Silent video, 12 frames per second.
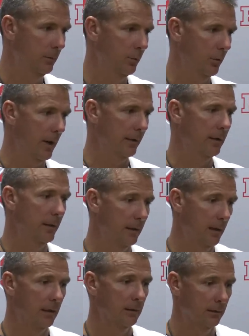Bri'onte
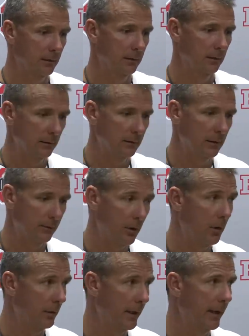Dunn. Have
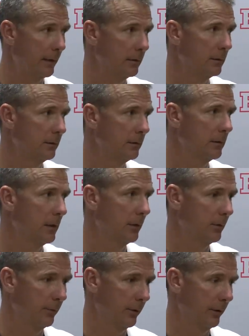all had uh,
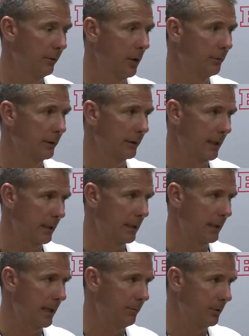they're very involved in kicking
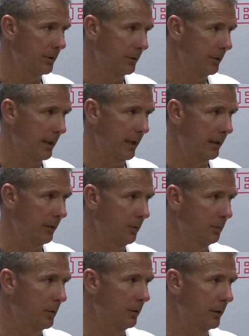game, which is you can't carry the
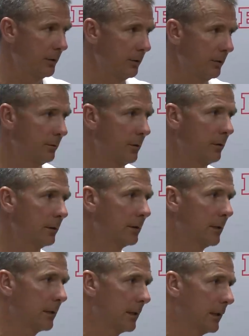ball unless you're involved in
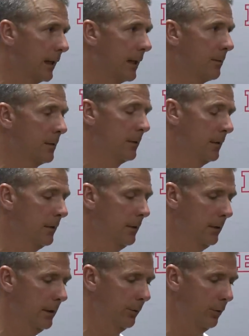kicking game, and,
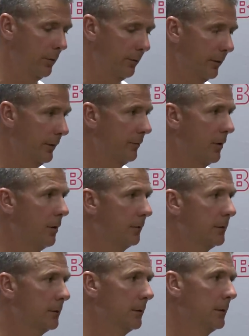and they're all very involved.
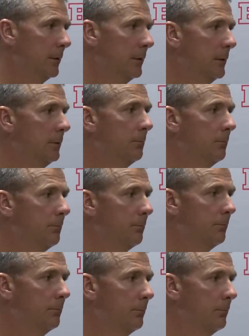Is this a
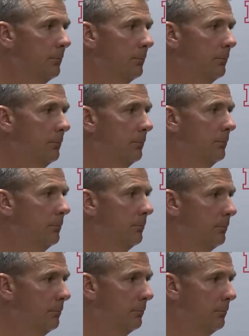good first step that you're
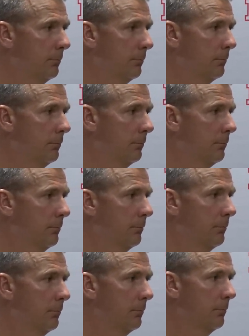playing on a neutral
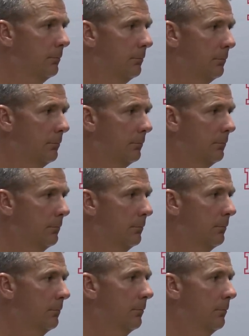field rather than playing
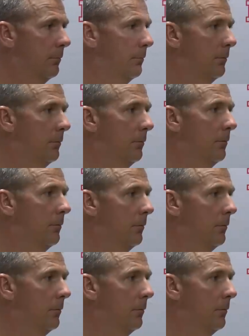on somebody's home field?